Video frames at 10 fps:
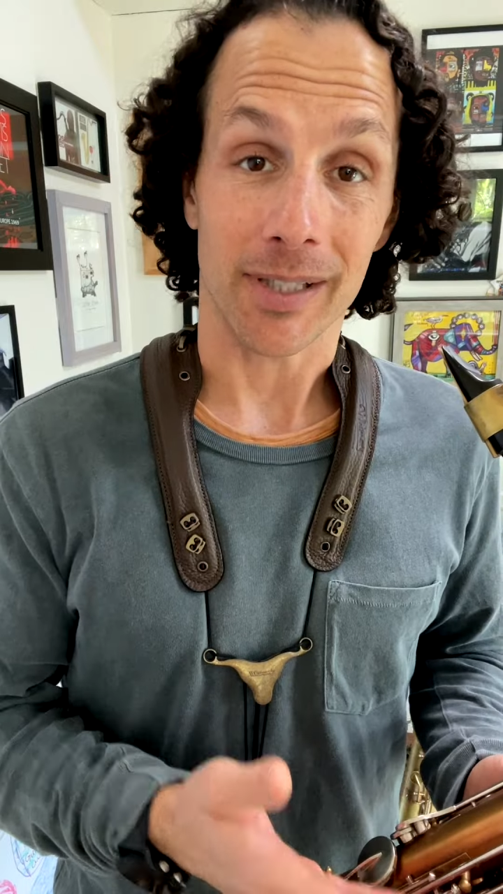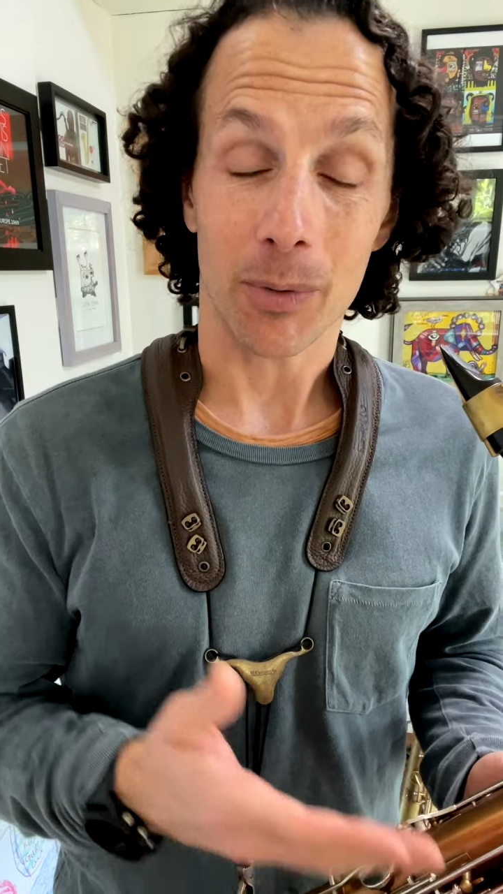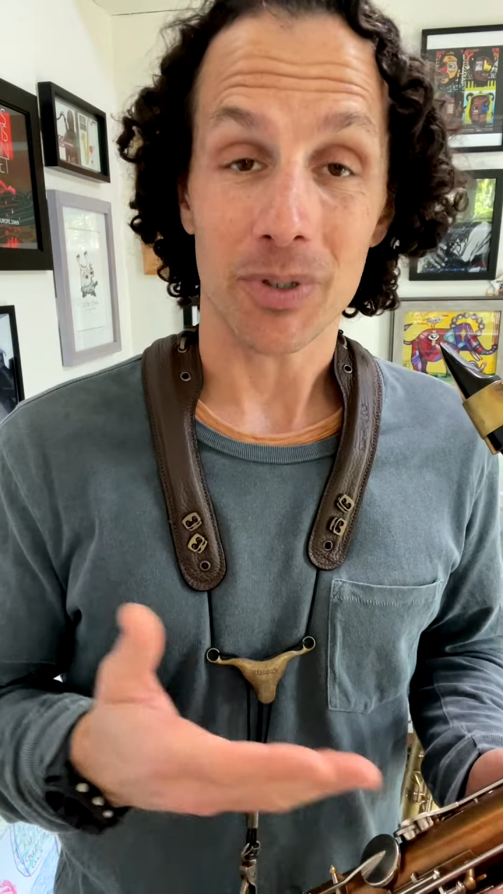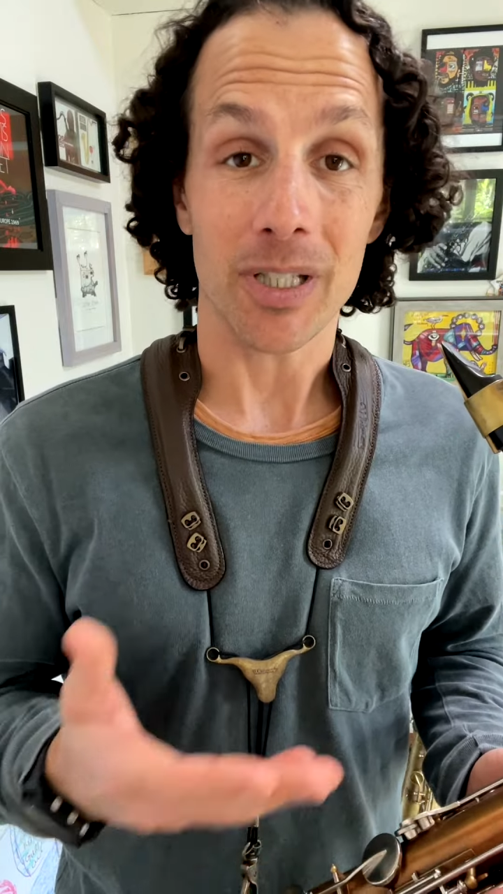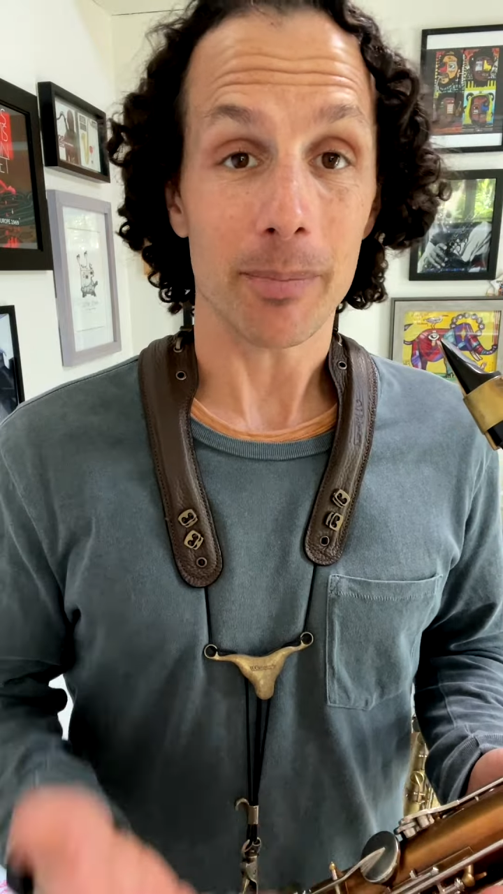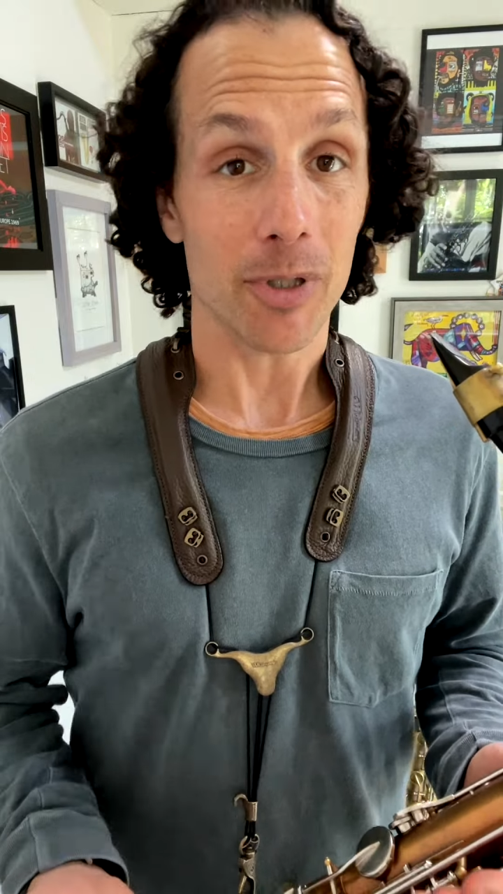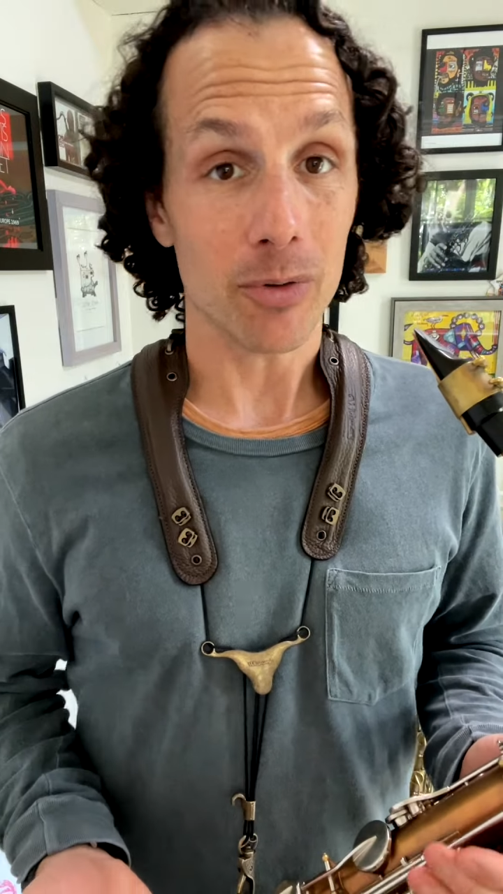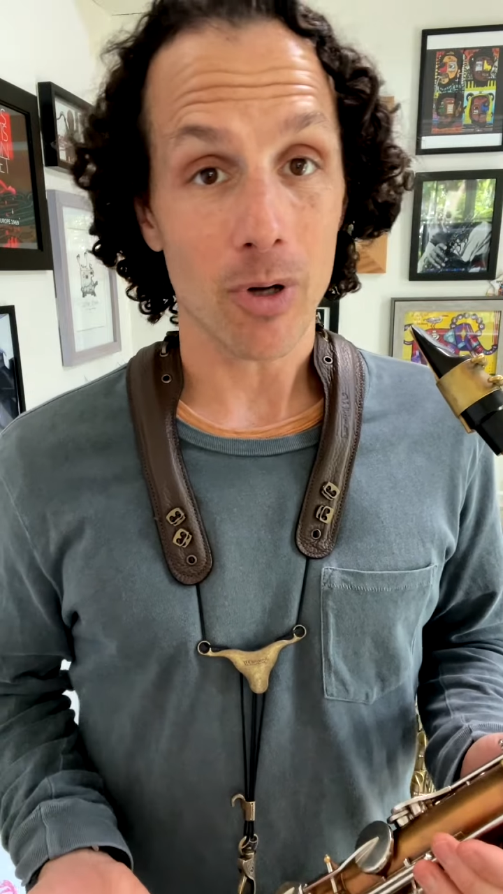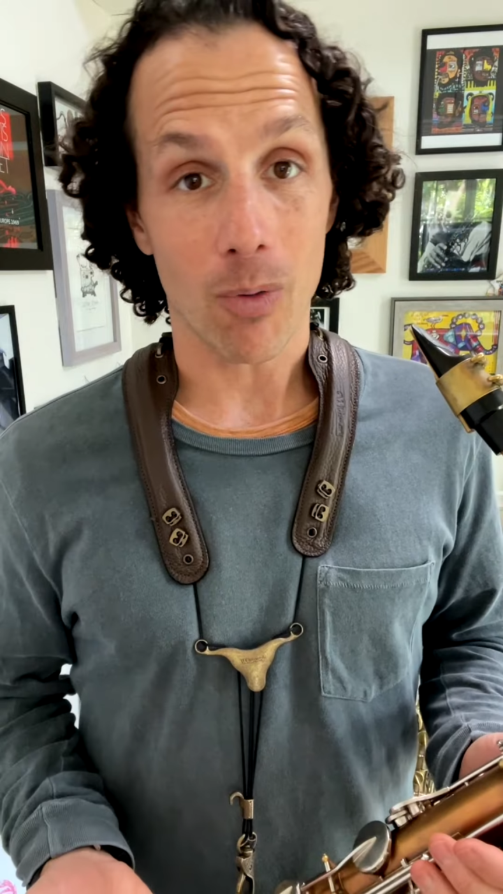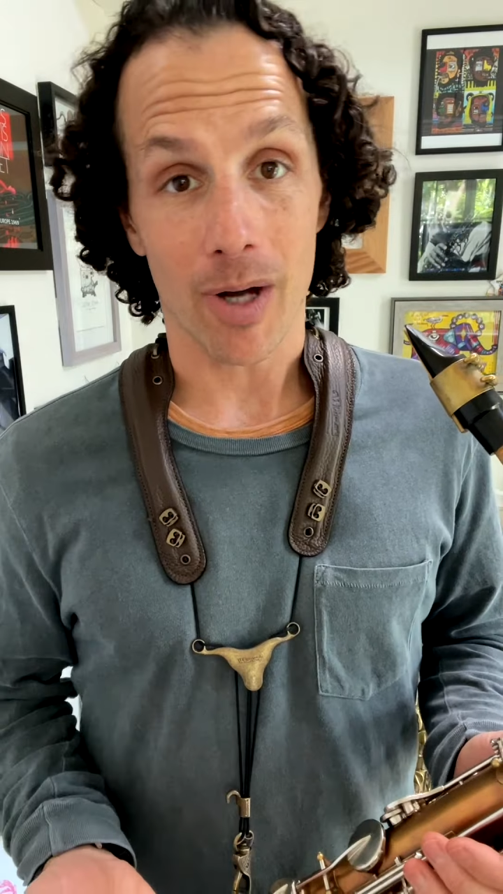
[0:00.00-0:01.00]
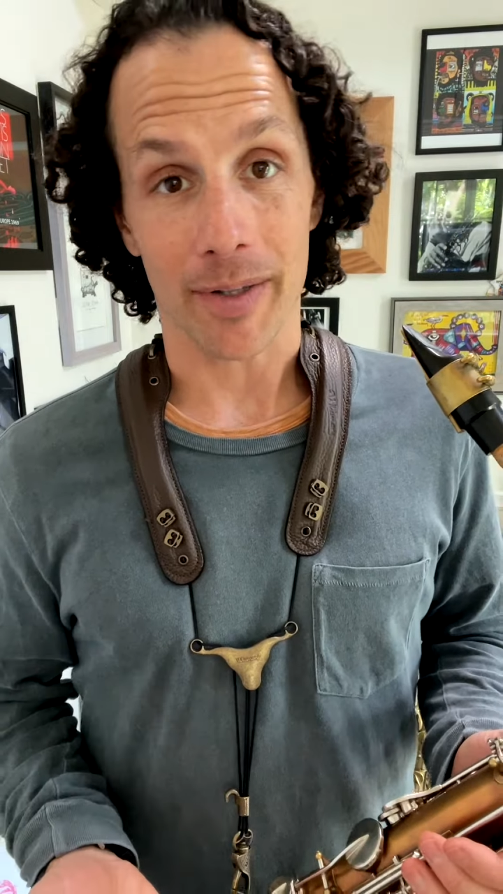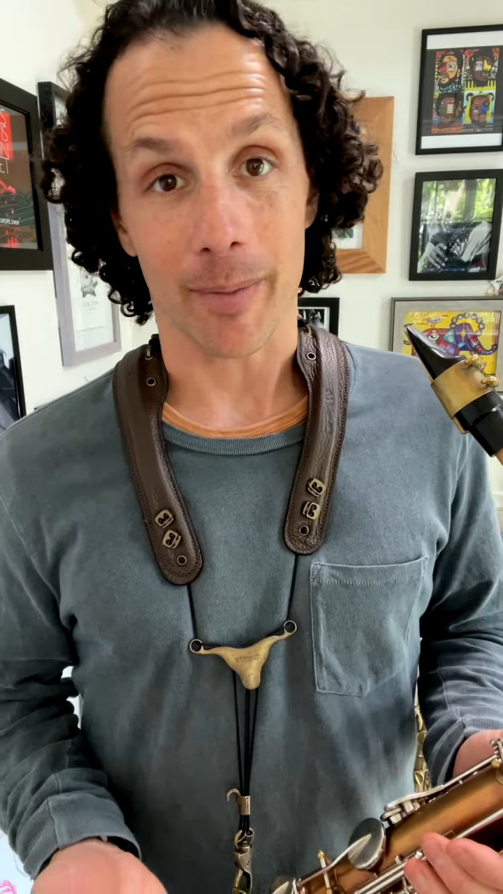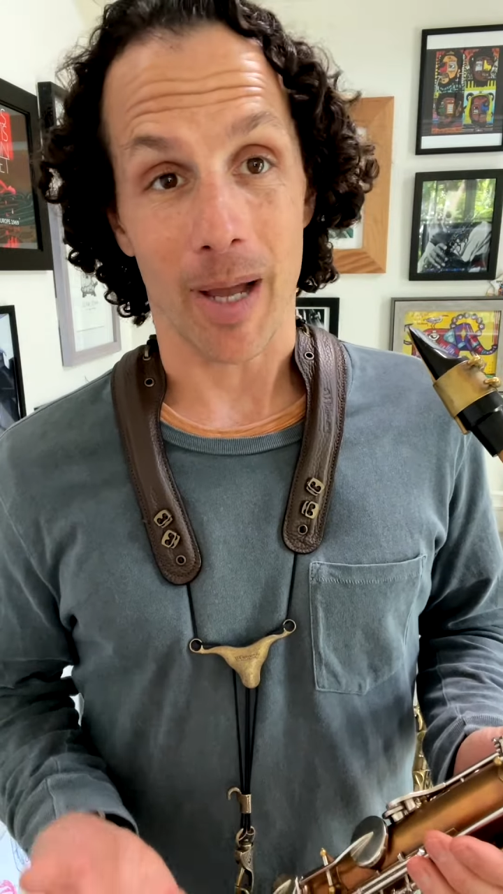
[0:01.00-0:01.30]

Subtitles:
How deep do you go on them?